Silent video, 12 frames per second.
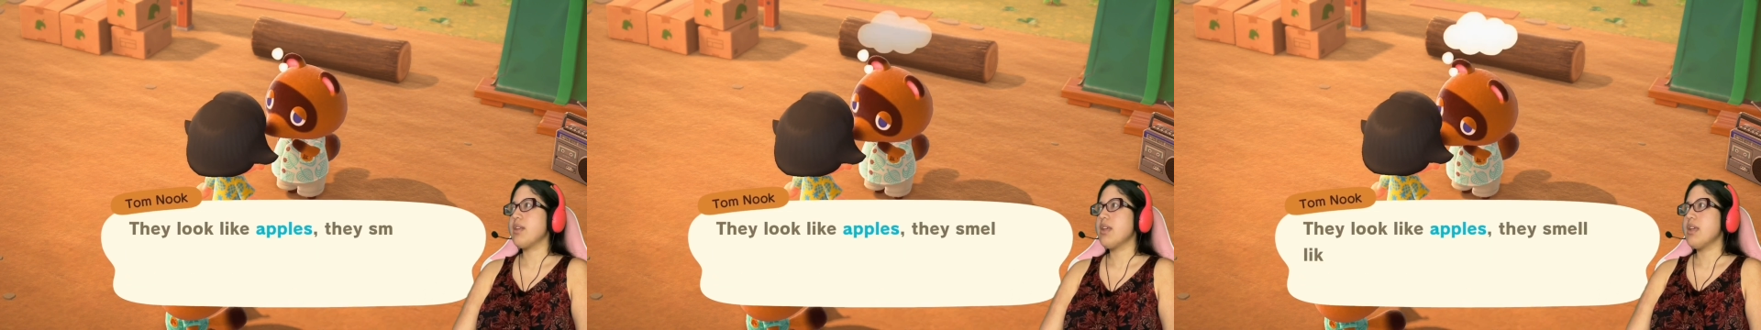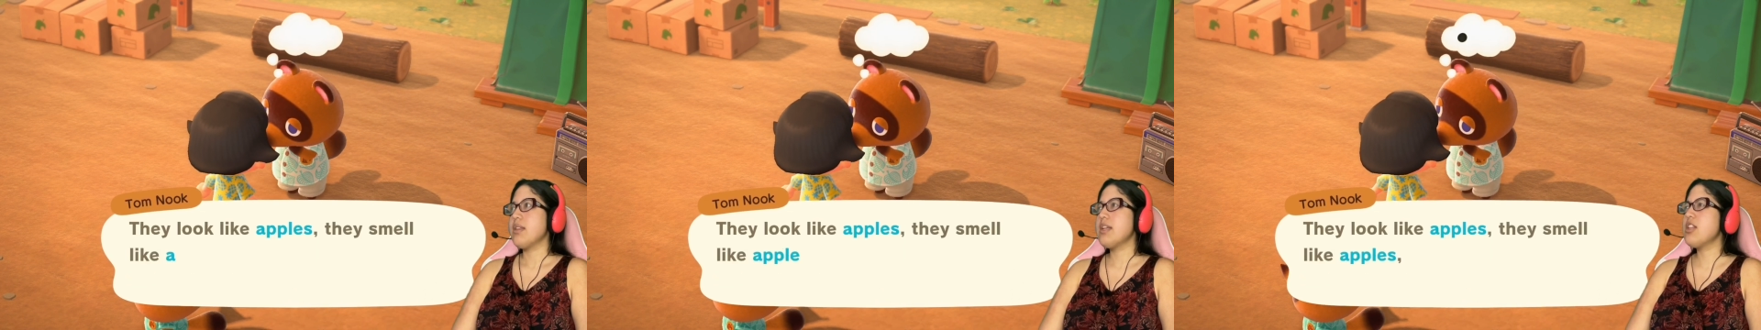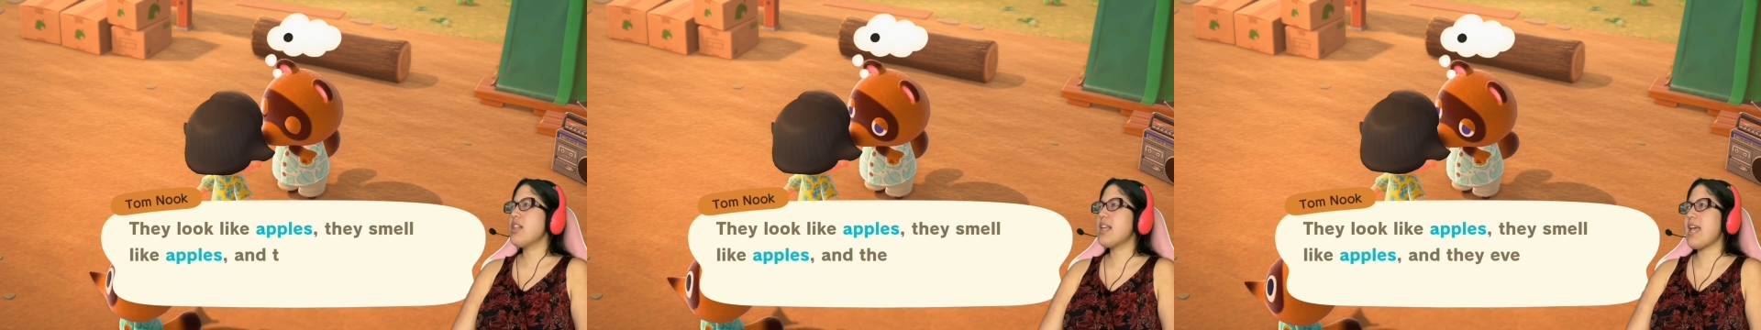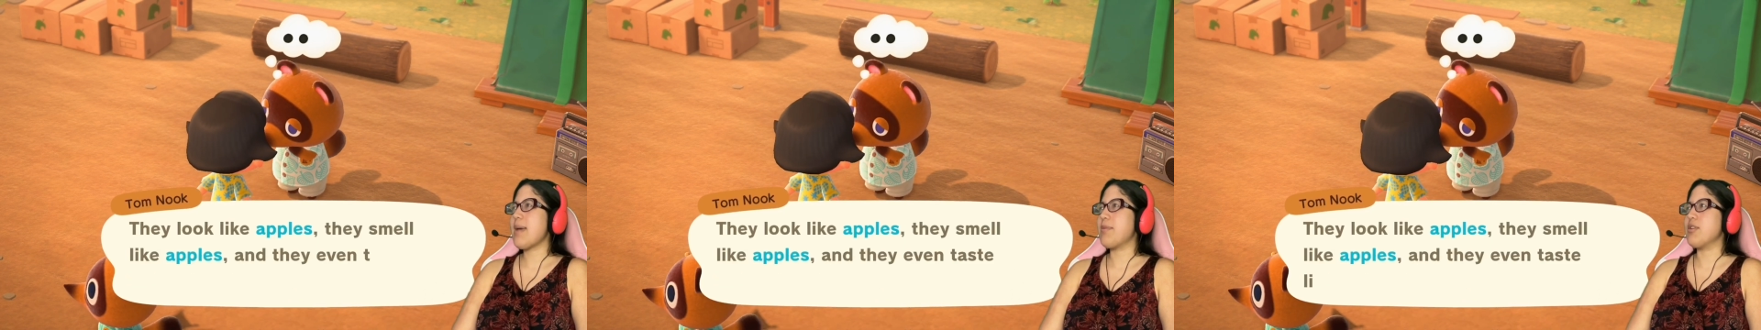They look like
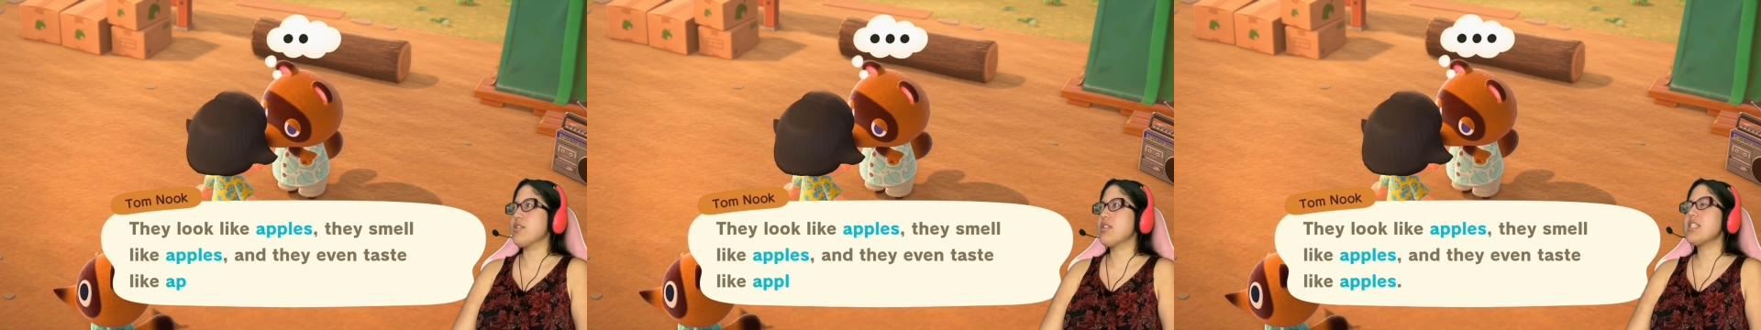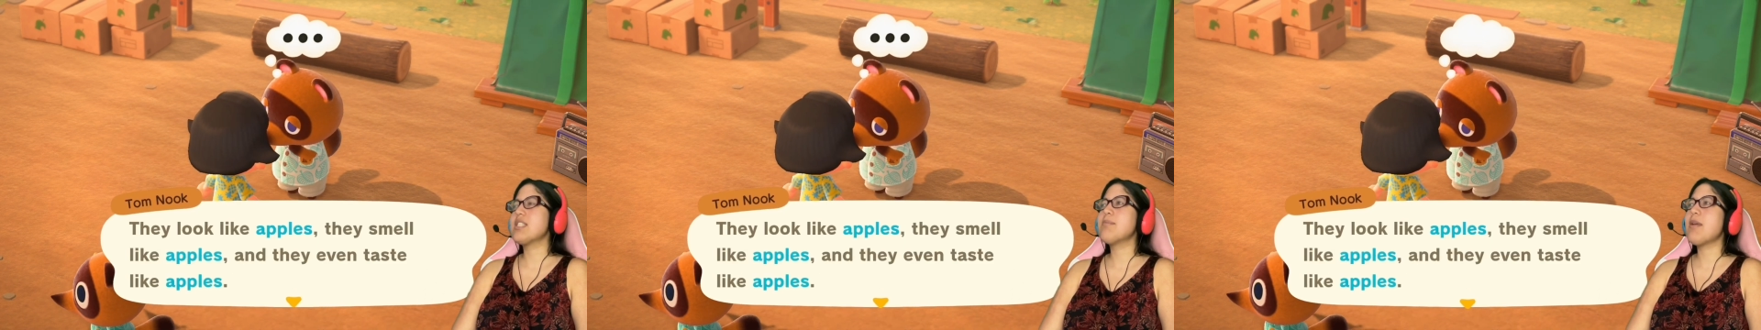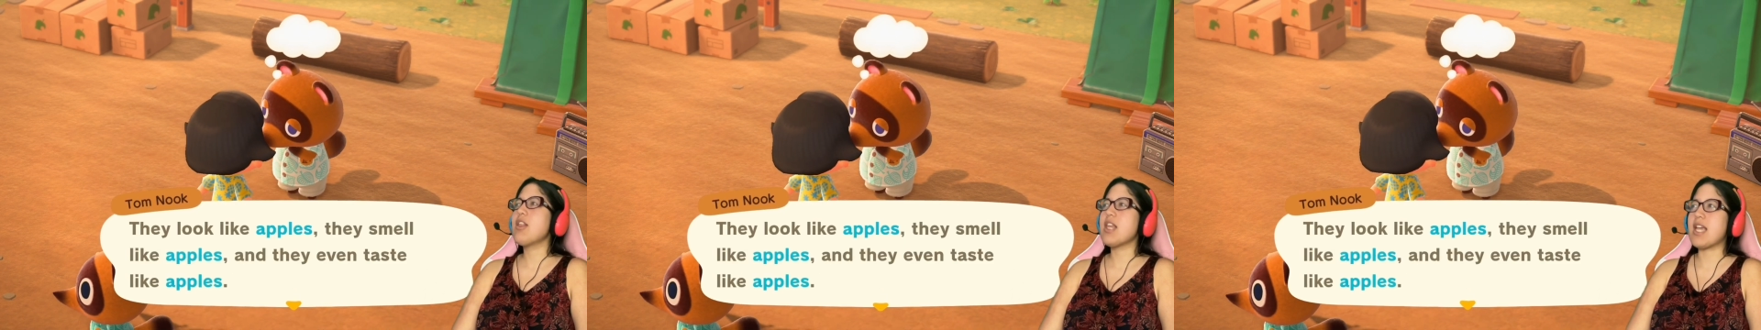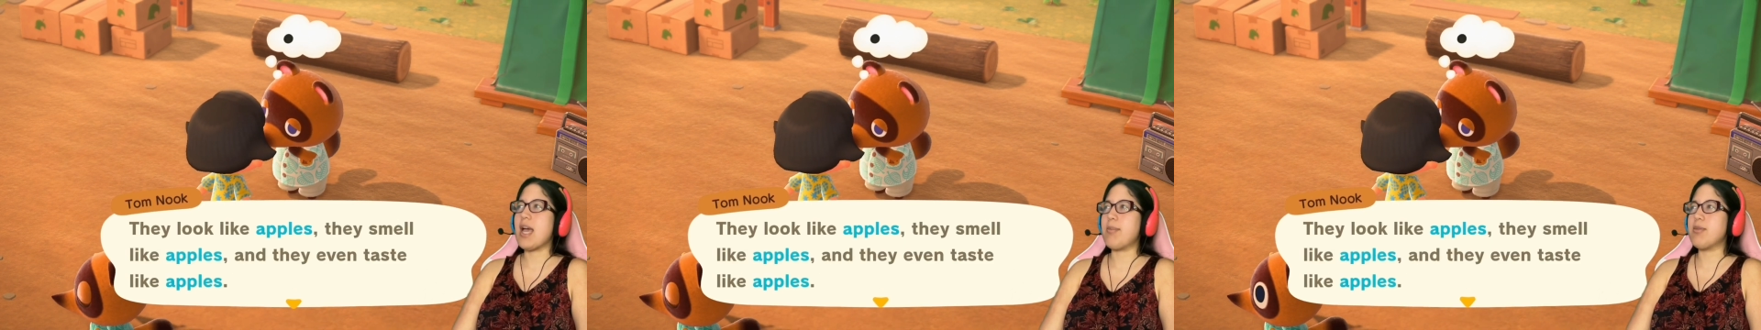apples, they smell like
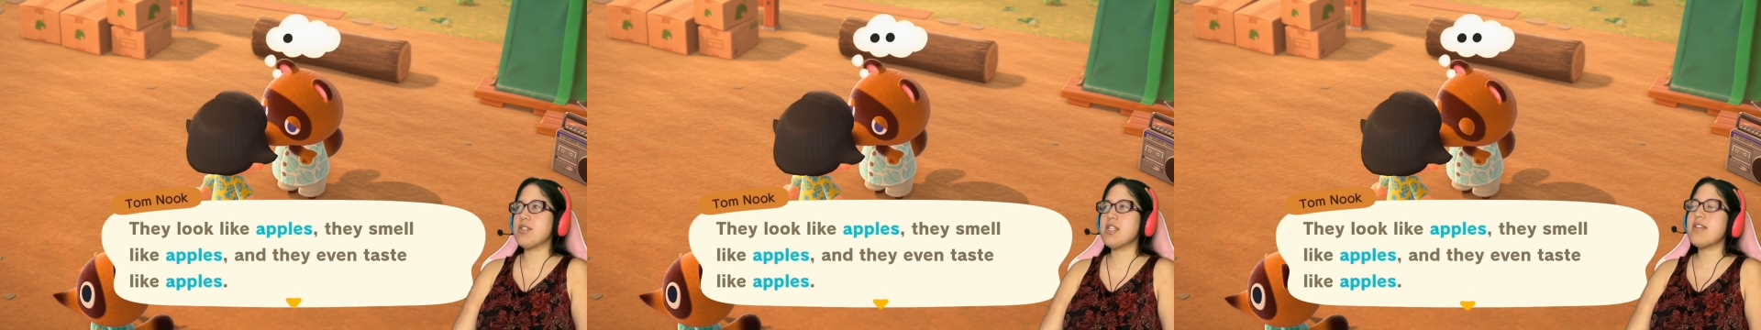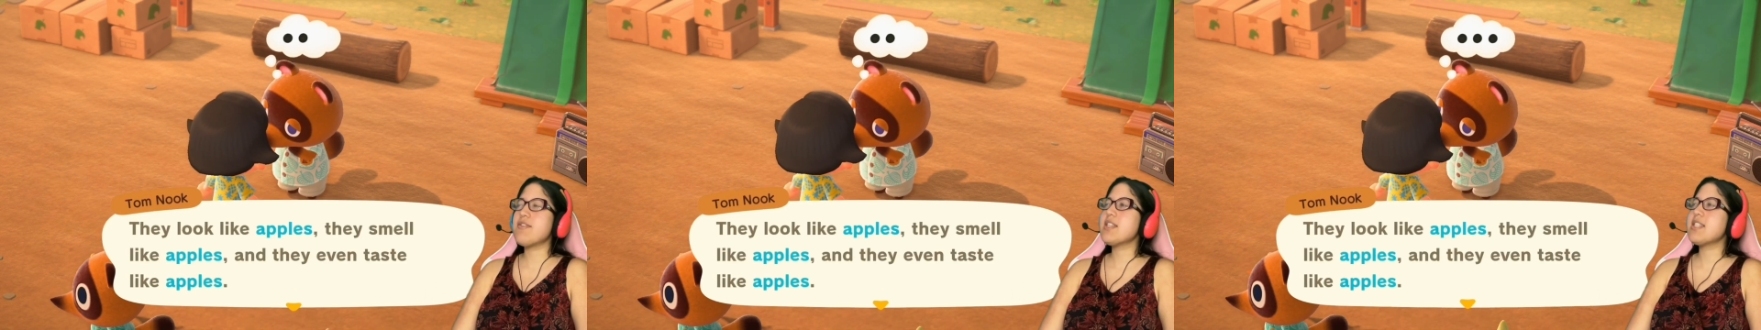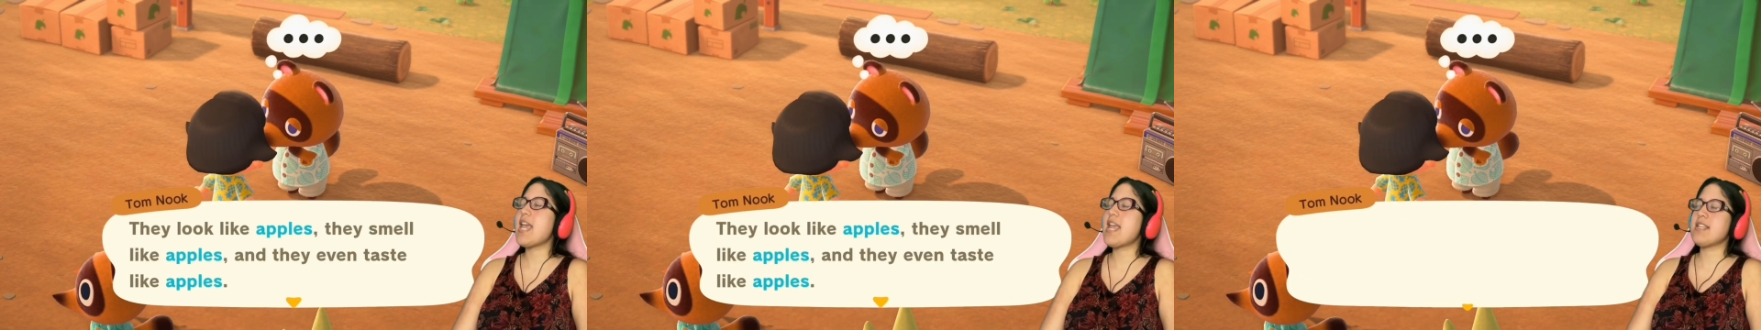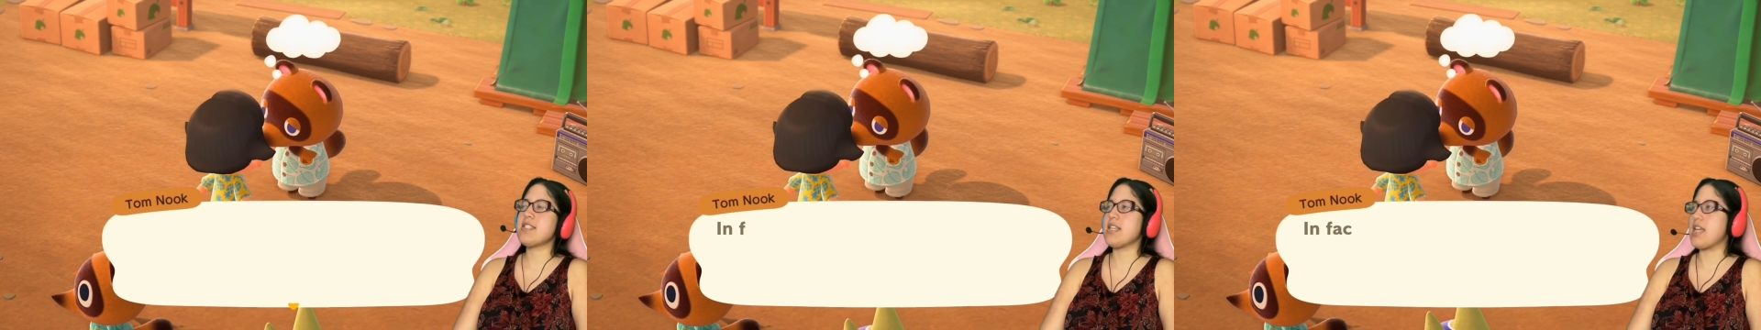apples, they even
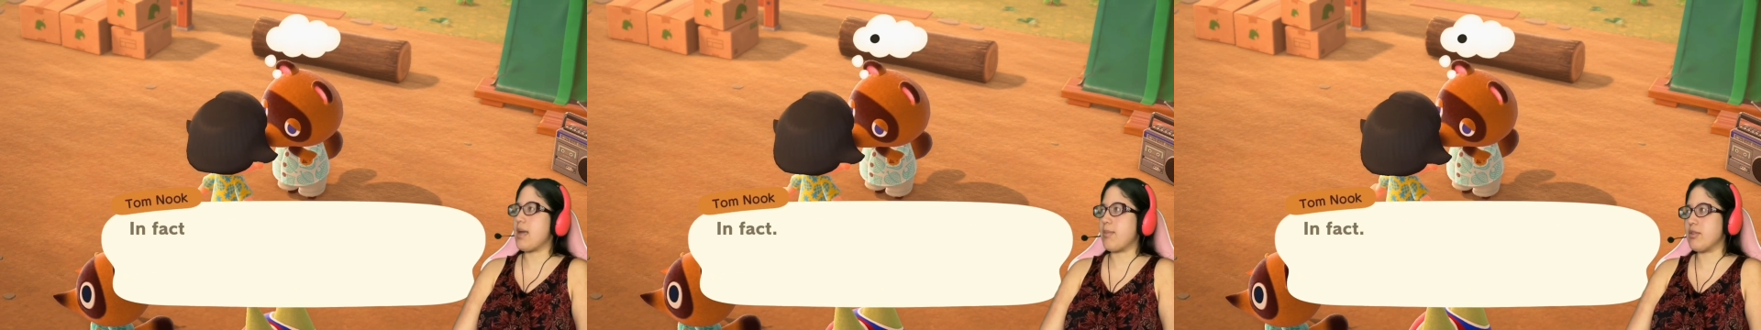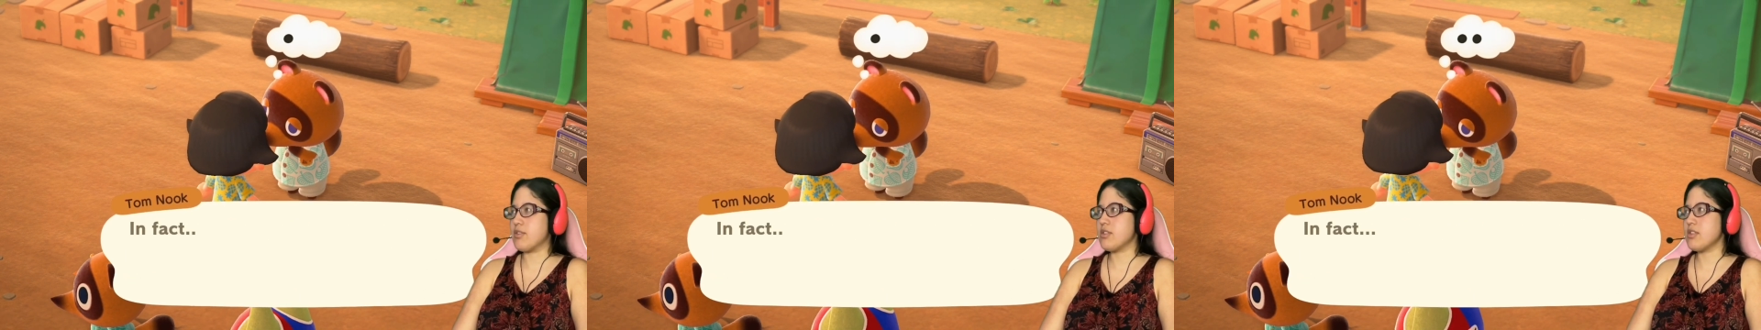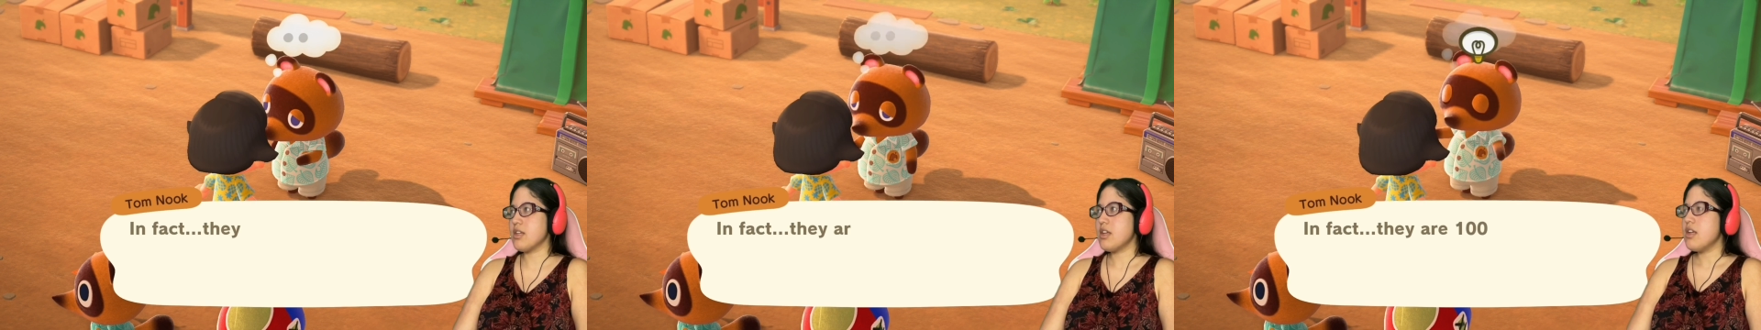taste like apples.